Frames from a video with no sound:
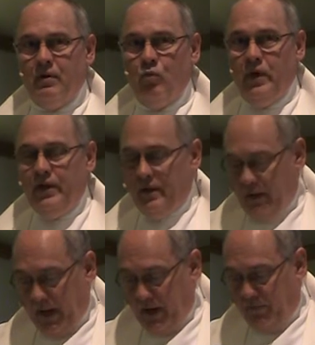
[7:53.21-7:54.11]
We
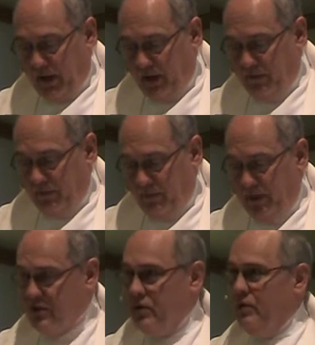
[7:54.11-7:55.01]
didn't have that in
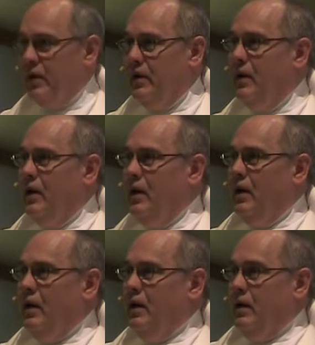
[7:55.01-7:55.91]
Minnesota.
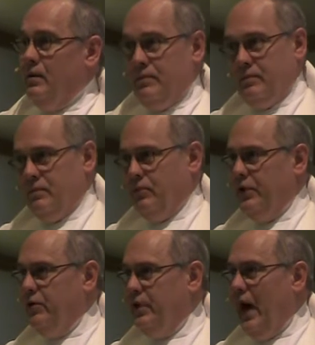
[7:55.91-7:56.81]
We
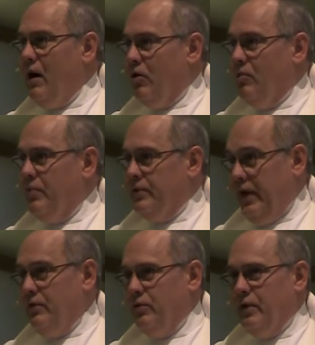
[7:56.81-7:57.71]
do now,
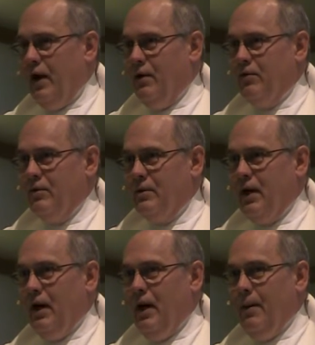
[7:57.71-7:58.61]
they do now.
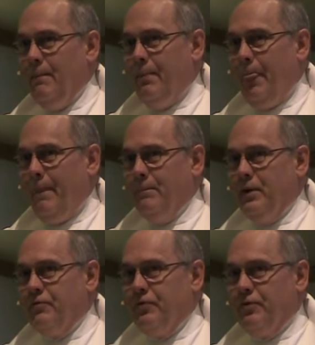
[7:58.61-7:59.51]
Um,
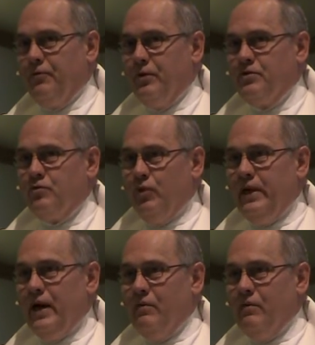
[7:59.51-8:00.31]
but for the first week I